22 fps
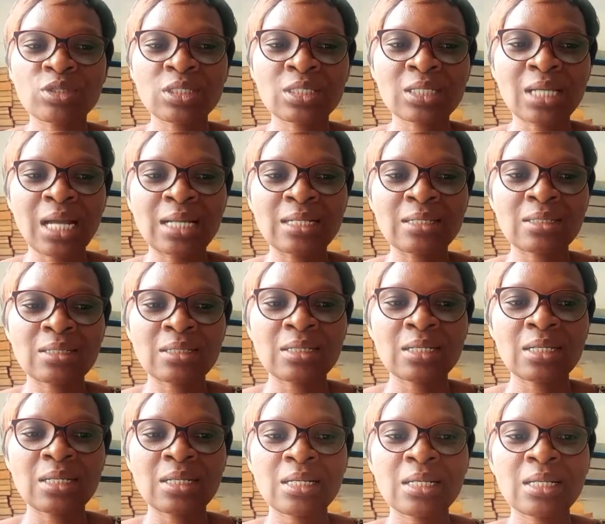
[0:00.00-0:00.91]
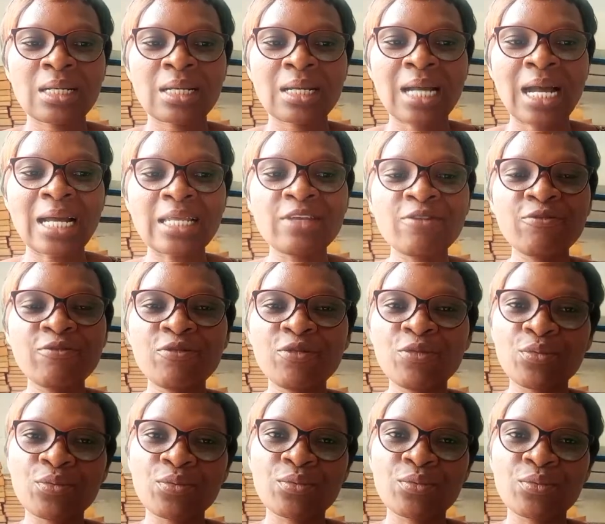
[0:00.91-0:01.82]
the one that your resources
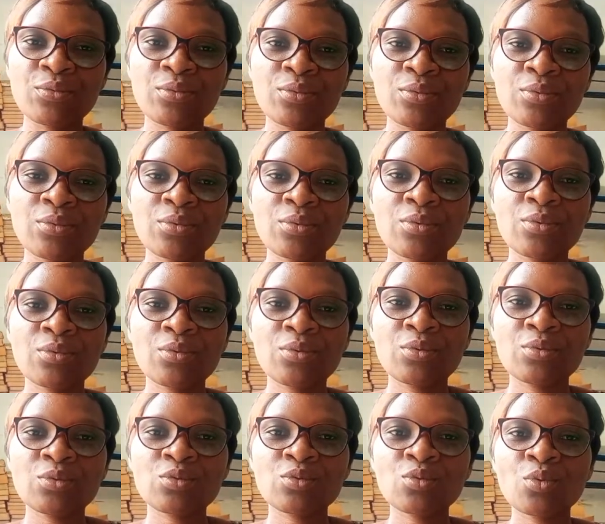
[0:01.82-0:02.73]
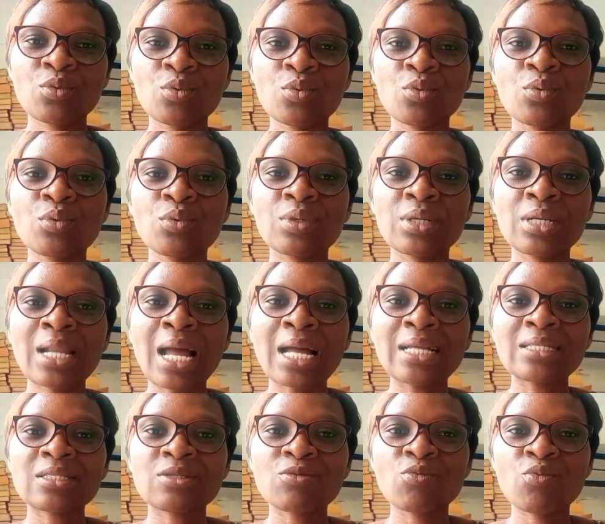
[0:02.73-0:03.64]
can give you. So
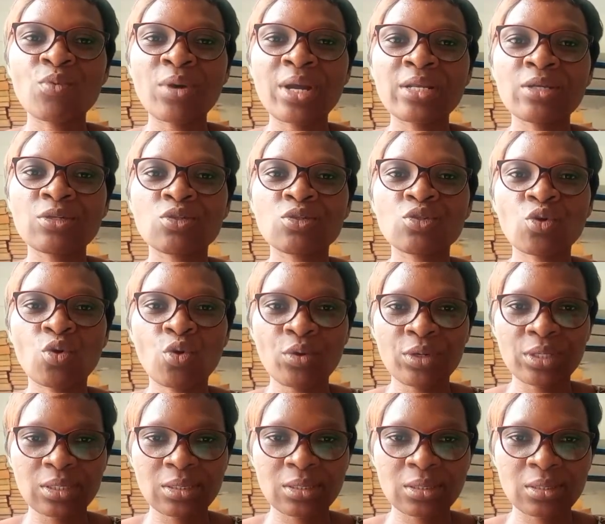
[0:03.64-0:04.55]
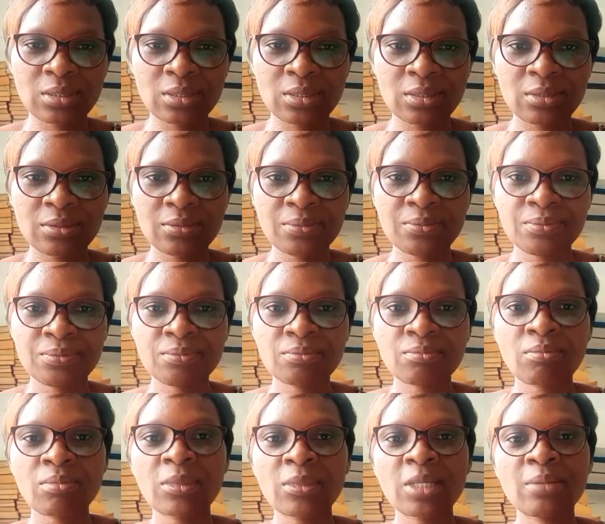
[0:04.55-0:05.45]
that's word choice
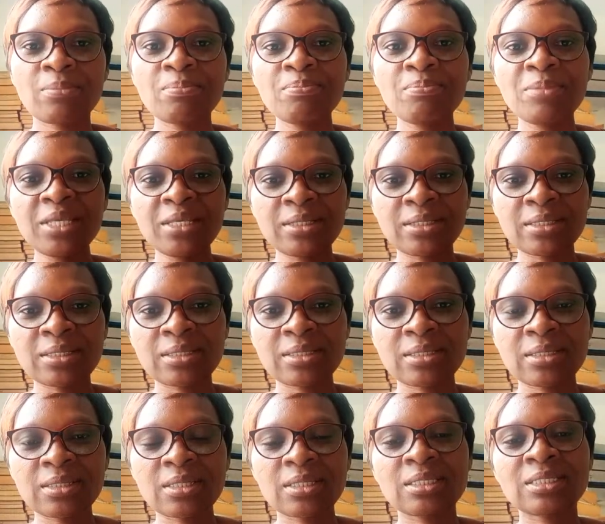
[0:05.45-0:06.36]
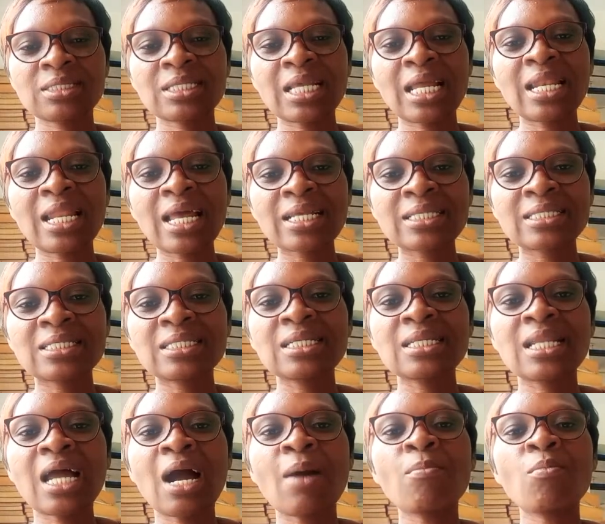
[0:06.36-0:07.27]
means selecting
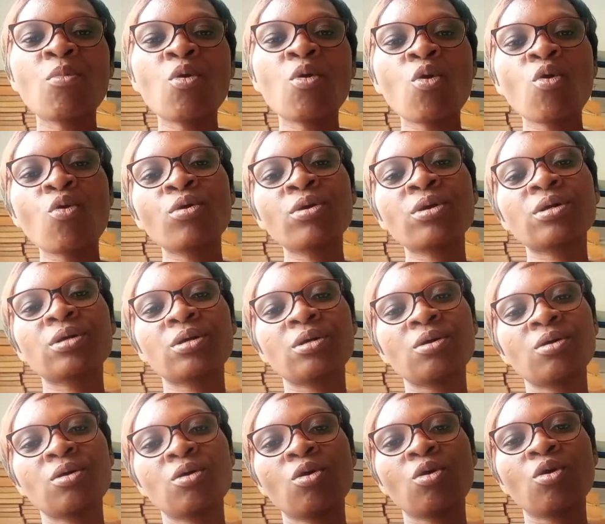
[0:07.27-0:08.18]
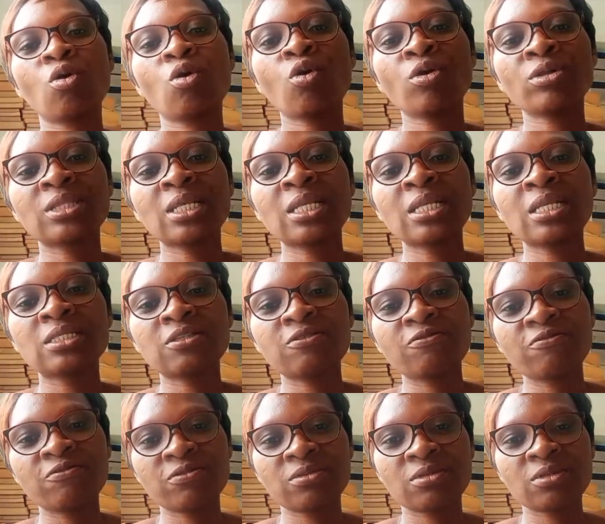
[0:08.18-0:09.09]
among
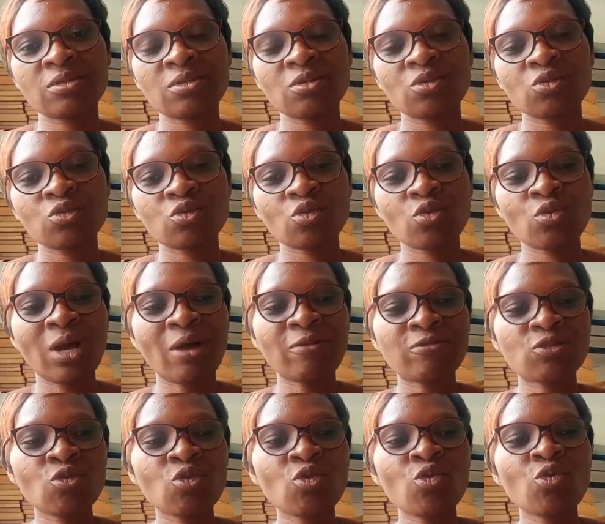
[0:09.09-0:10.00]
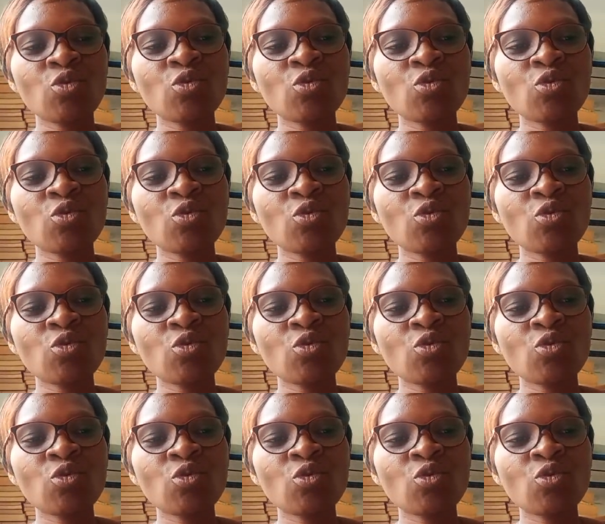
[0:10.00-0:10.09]
alternatives. So you have so